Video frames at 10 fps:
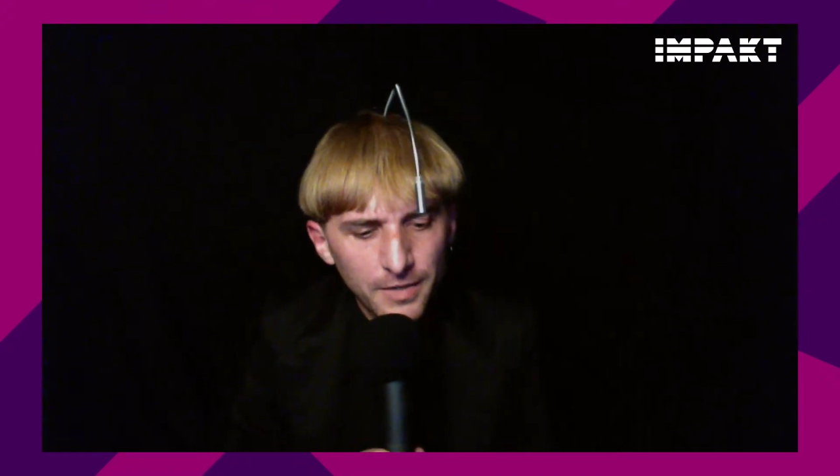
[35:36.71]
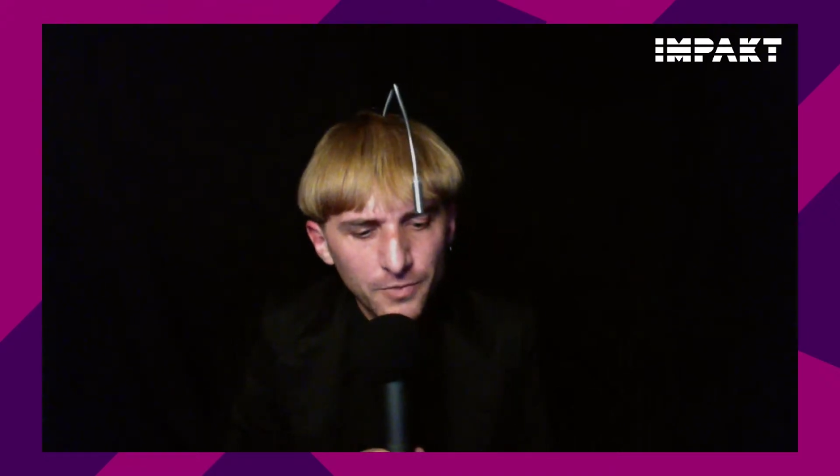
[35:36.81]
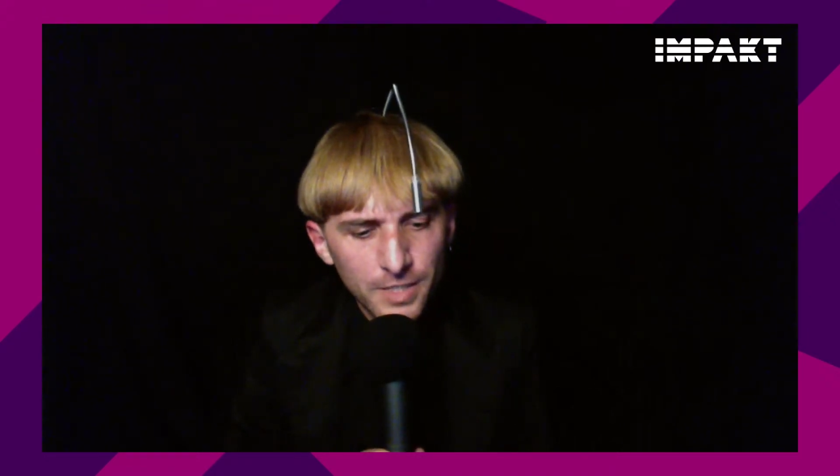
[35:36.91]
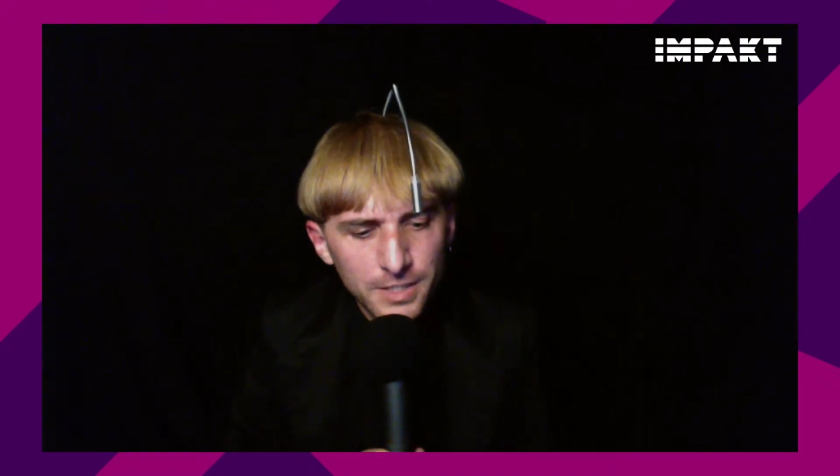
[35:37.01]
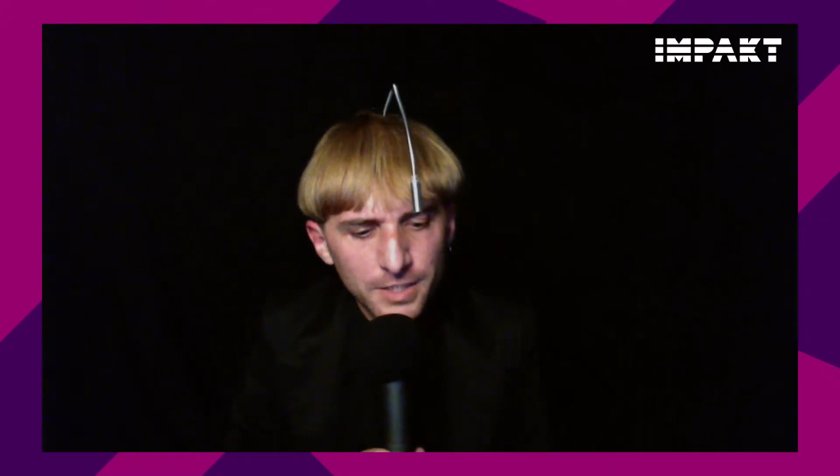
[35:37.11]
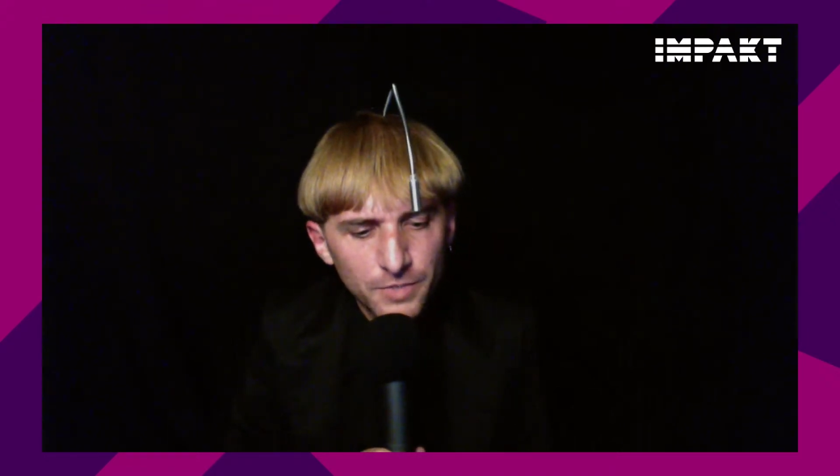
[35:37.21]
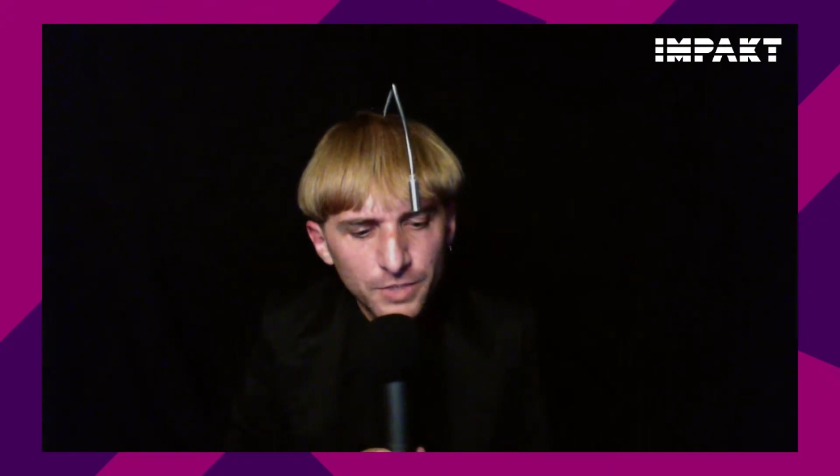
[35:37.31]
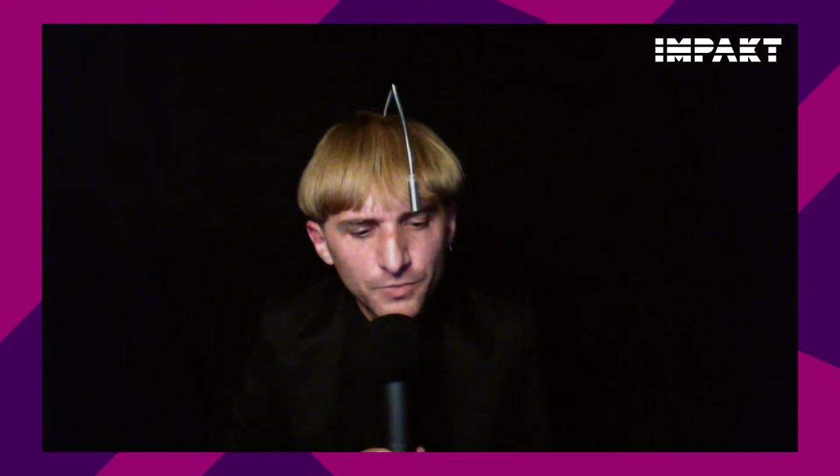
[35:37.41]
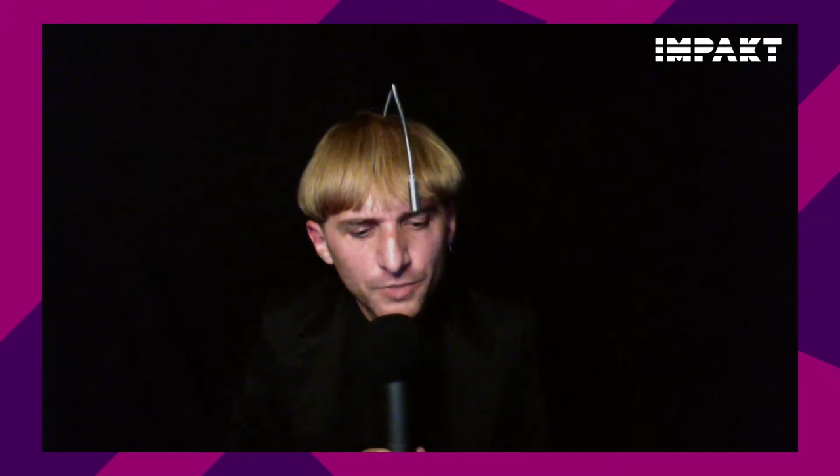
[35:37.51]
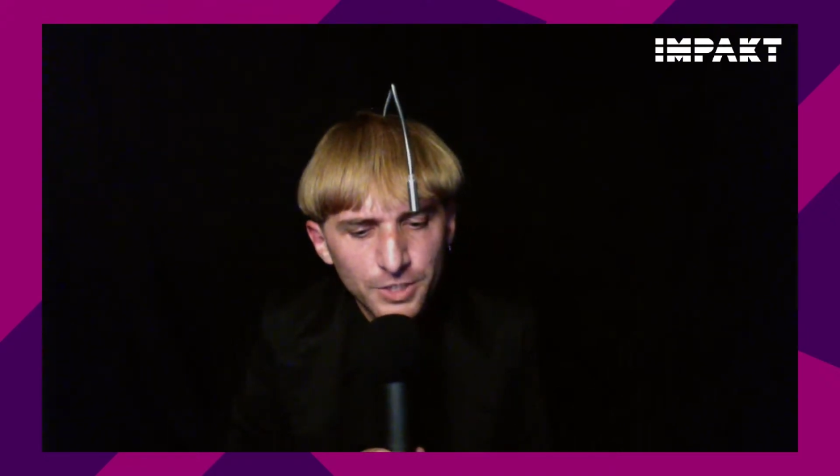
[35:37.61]
other question,
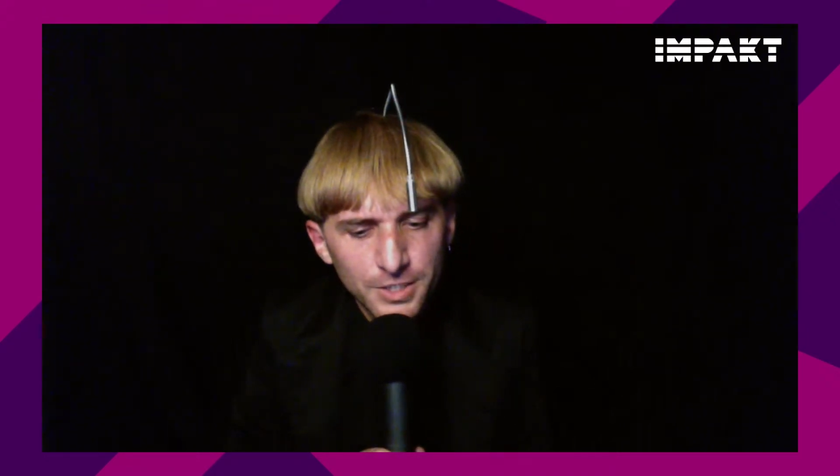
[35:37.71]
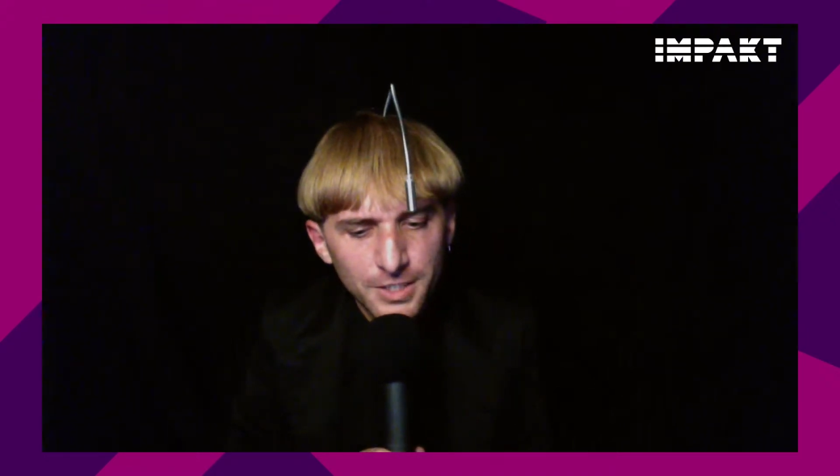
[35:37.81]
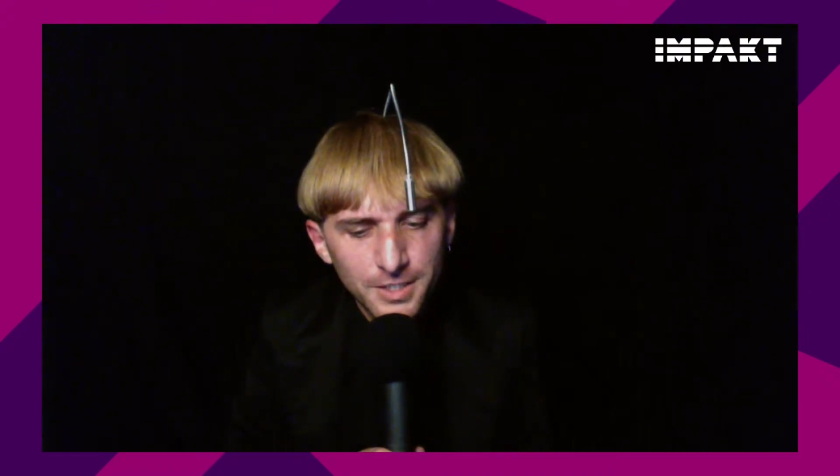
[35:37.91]
which was